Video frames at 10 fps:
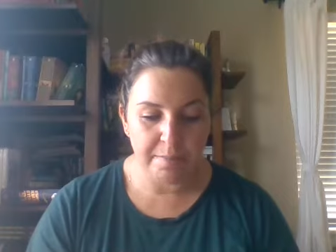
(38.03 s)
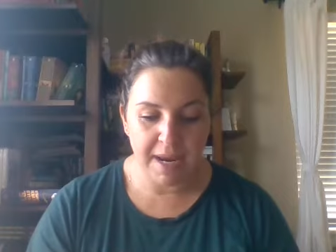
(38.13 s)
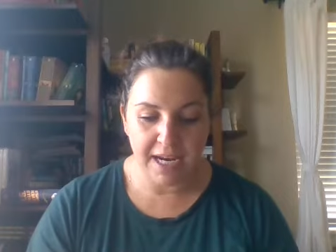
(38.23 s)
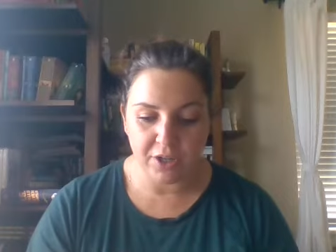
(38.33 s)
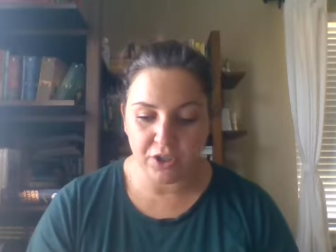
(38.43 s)

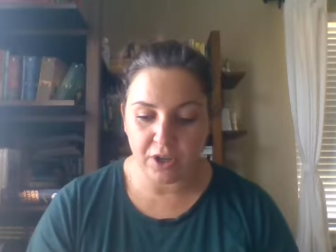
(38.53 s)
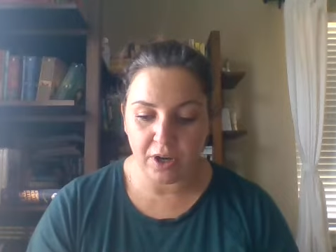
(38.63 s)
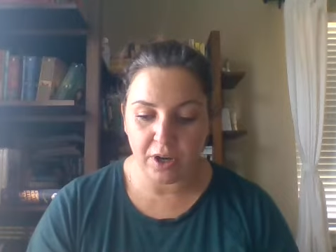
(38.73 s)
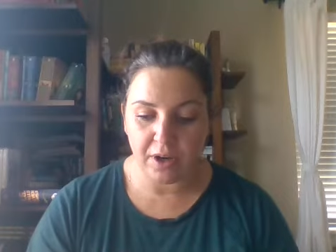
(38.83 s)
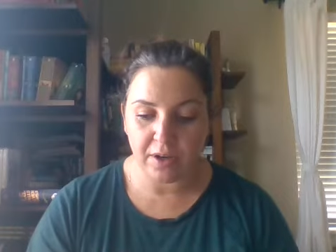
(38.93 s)
make
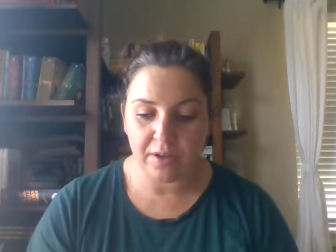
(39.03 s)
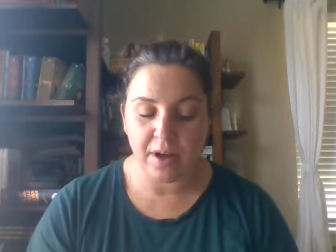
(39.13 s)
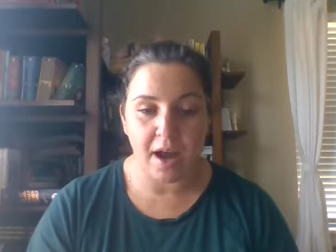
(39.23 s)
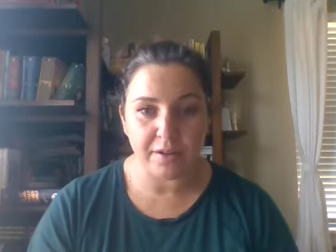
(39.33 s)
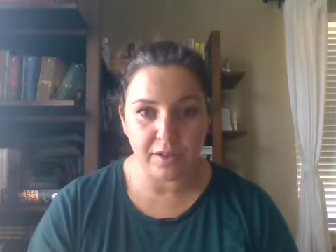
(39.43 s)
sure
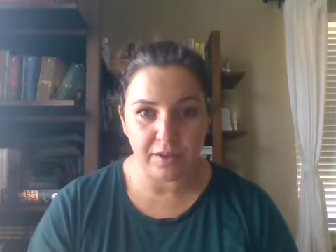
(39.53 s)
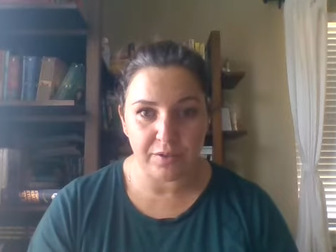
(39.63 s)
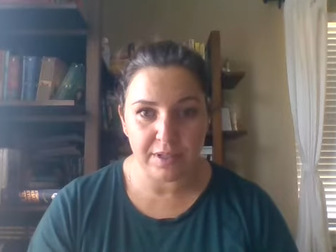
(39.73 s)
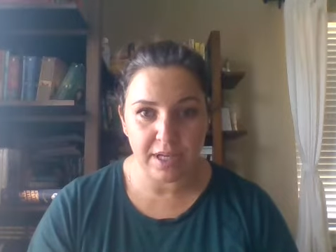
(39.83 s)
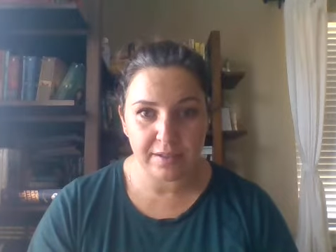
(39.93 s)
not to
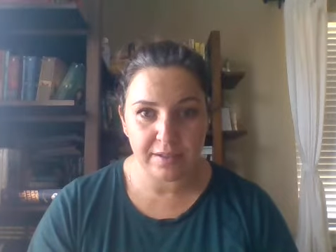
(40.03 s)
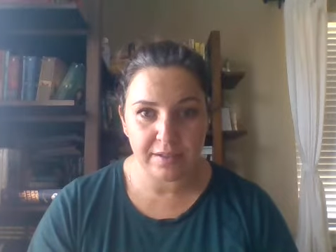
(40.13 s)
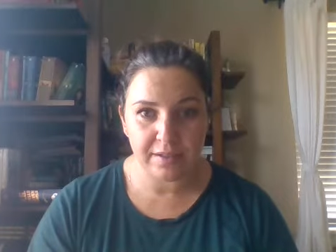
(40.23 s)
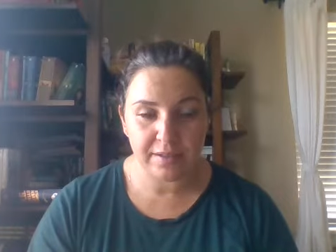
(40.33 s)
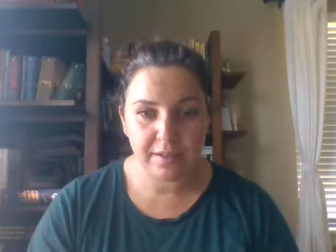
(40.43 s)
lose it
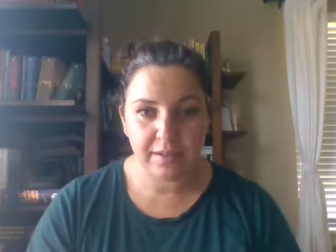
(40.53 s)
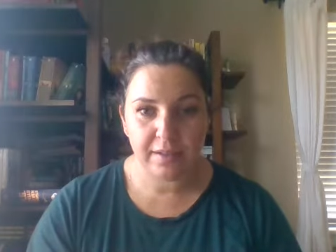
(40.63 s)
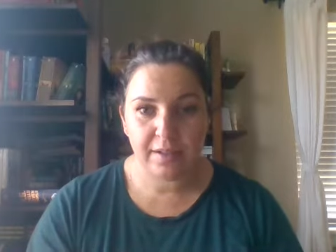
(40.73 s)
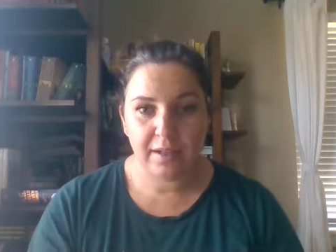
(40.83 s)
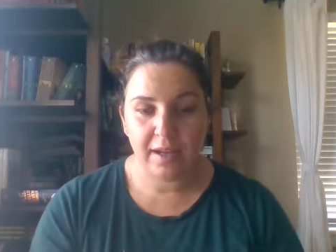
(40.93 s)

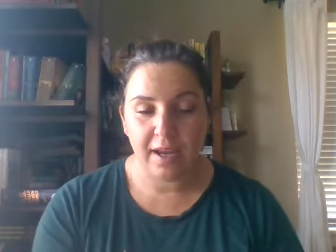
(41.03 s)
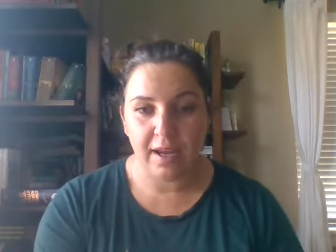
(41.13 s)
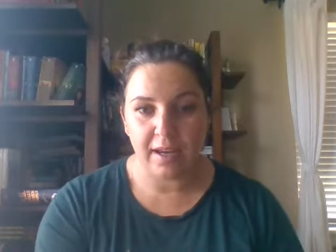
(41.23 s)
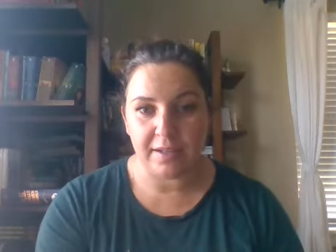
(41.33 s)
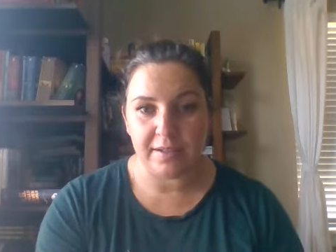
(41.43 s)

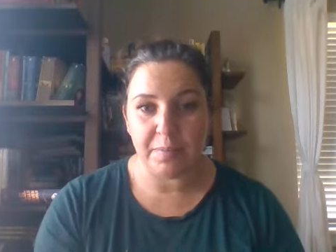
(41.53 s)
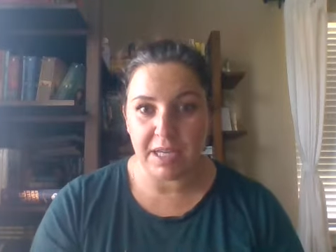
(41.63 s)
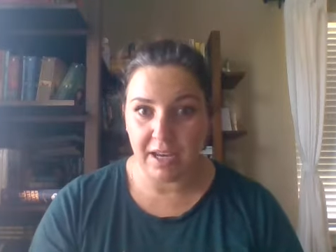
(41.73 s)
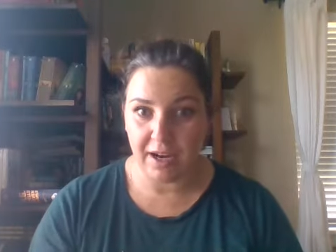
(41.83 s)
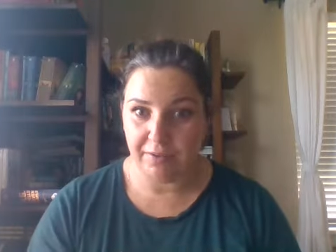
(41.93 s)
and to
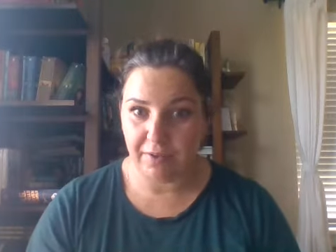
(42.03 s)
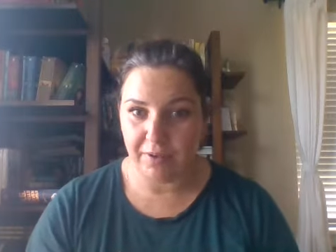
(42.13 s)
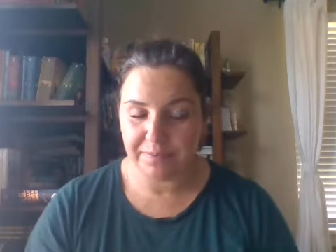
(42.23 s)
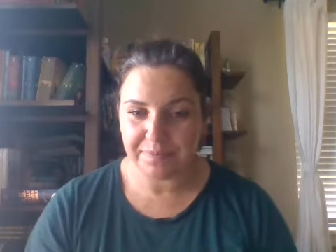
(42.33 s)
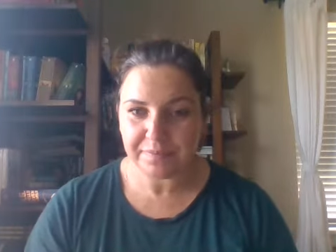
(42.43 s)
be
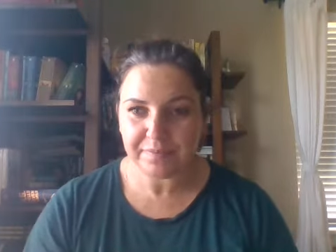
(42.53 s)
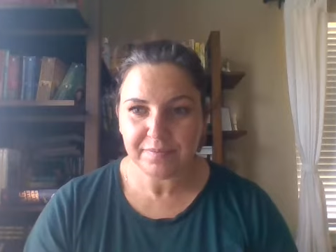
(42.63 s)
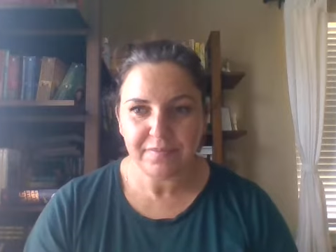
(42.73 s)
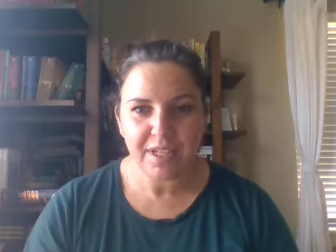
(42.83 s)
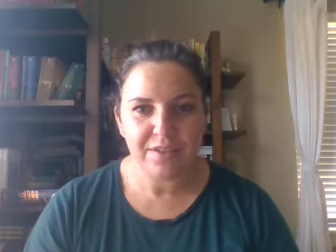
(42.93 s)
careful.
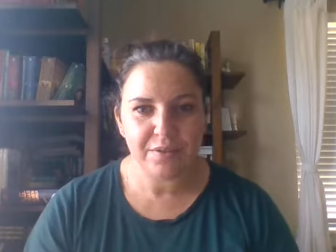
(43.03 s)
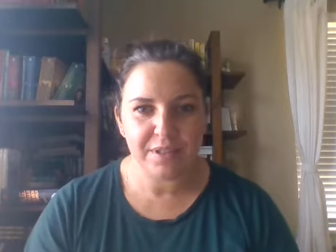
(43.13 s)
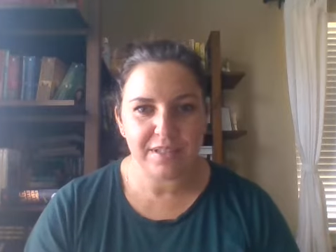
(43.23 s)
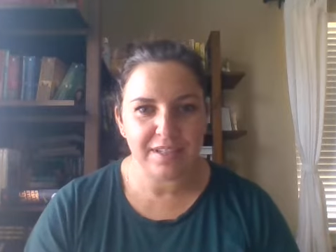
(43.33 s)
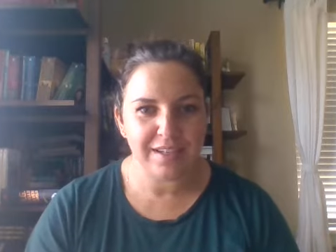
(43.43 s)

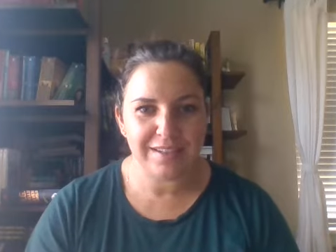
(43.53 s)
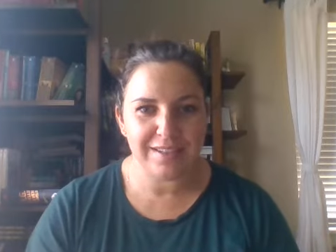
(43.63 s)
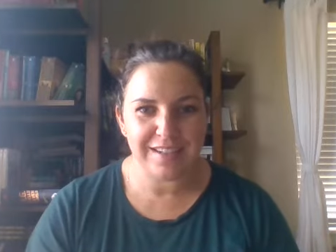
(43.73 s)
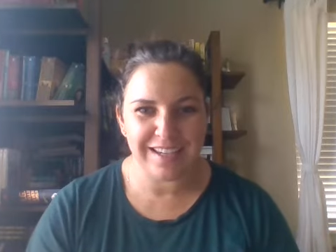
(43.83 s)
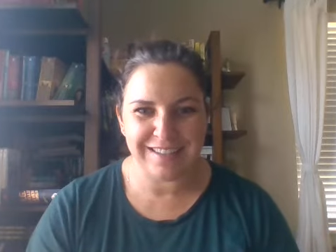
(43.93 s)
So
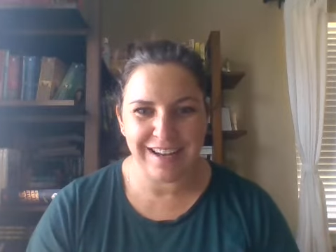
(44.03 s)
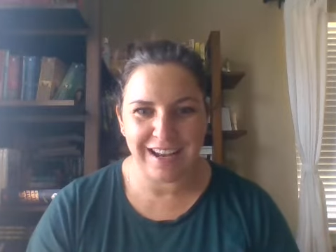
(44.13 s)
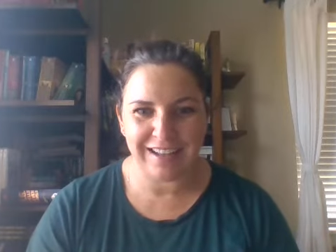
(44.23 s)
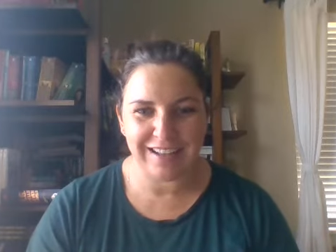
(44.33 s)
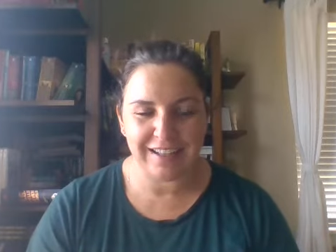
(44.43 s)
he's
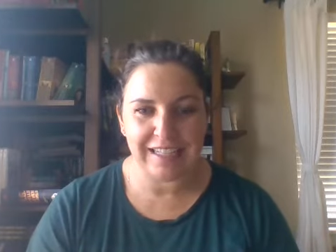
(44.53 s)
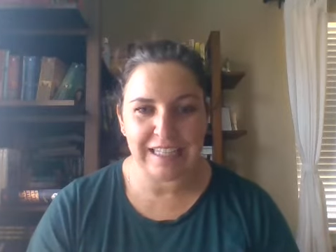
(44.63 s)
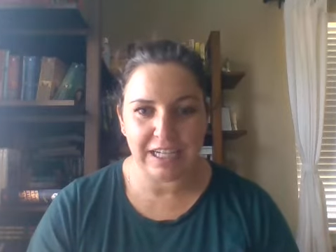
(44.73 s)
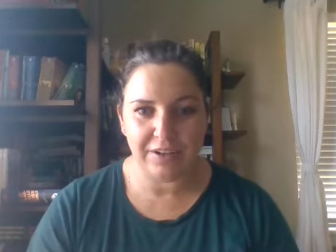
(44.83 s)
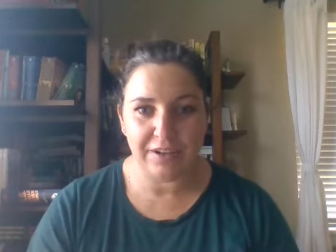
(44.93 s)
not
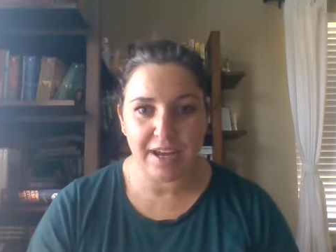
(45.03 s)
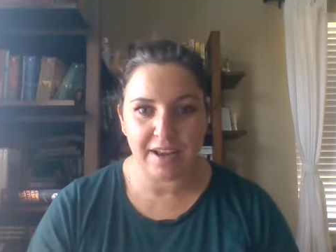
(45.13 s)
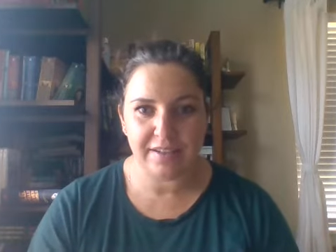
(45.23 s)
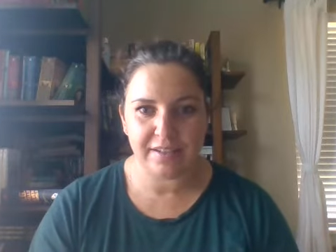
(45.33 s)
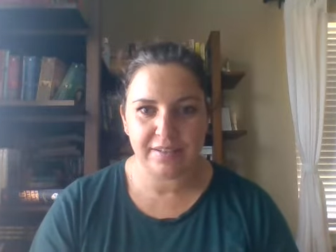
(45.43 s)
clear
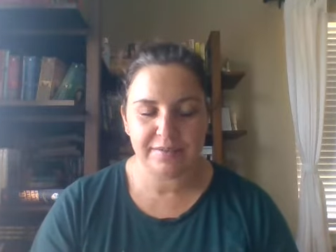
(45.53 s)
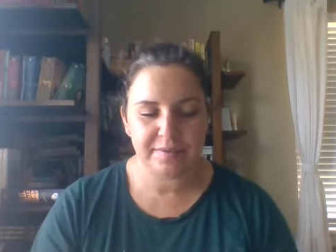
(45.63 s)
yet.